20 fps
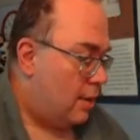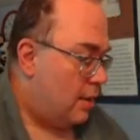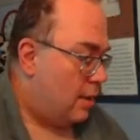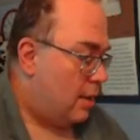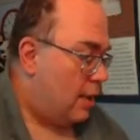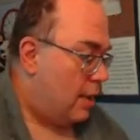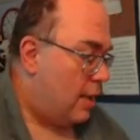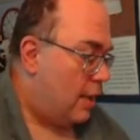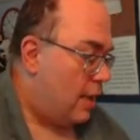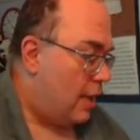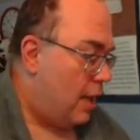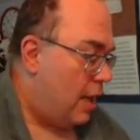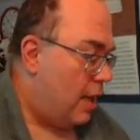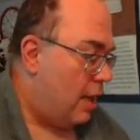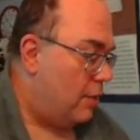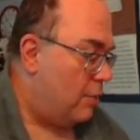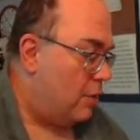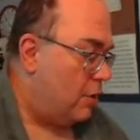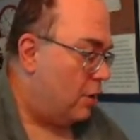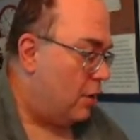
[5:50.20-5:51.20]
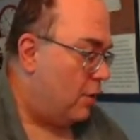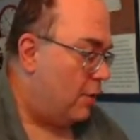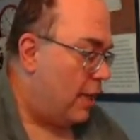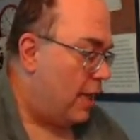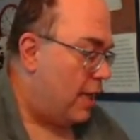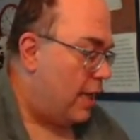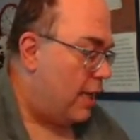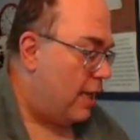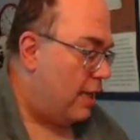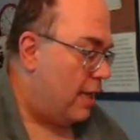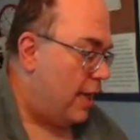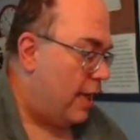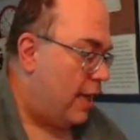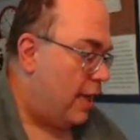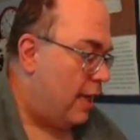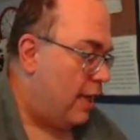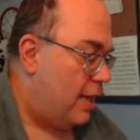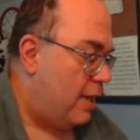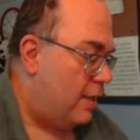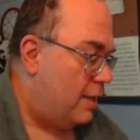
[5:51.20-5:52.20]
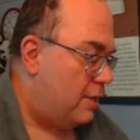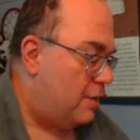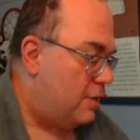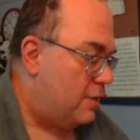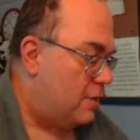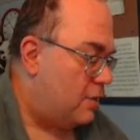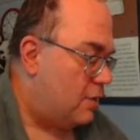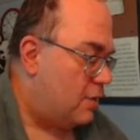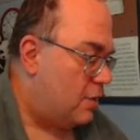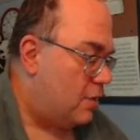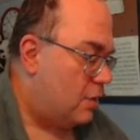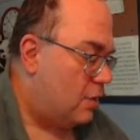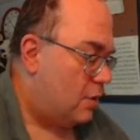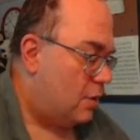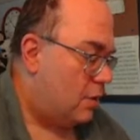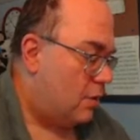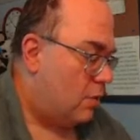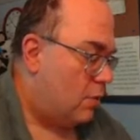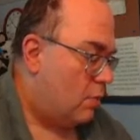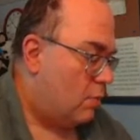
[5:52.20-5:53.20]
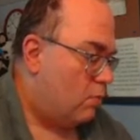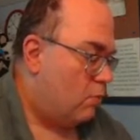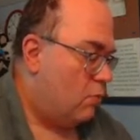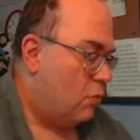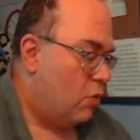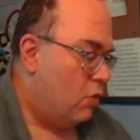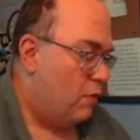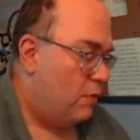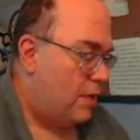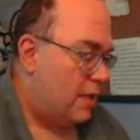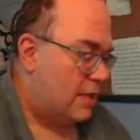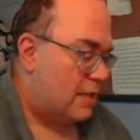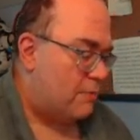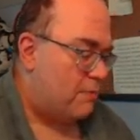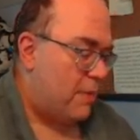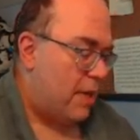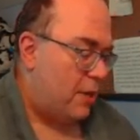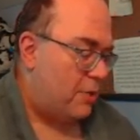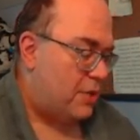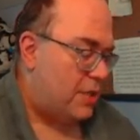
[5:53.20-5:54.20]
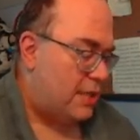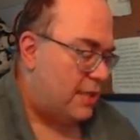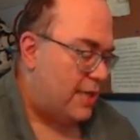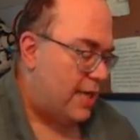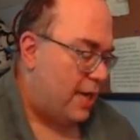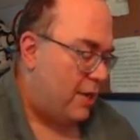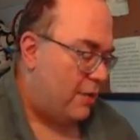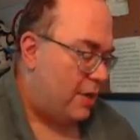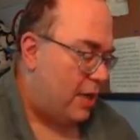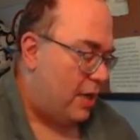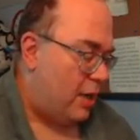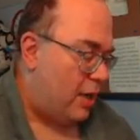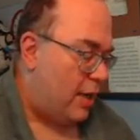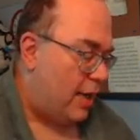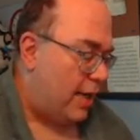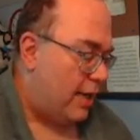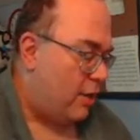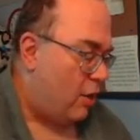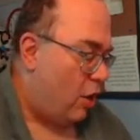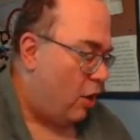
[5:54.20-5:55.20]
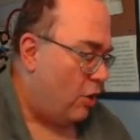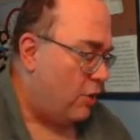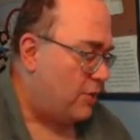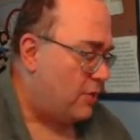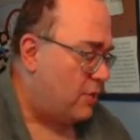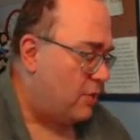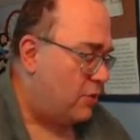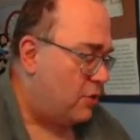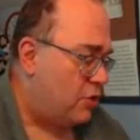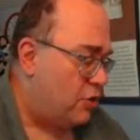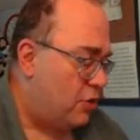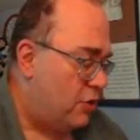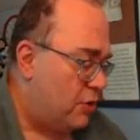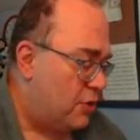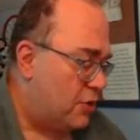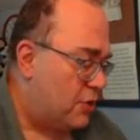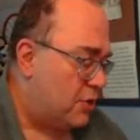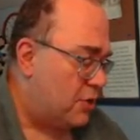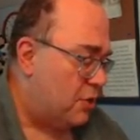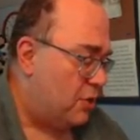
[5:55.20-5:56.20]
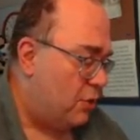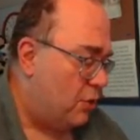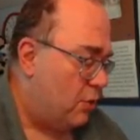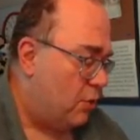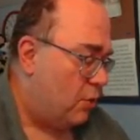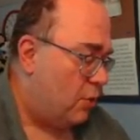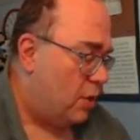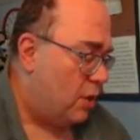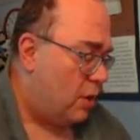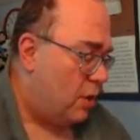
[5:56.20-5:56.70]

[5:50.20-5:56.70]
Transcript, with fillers: Uh, I'm going to go ahead and move this mountain down here. I can also choose to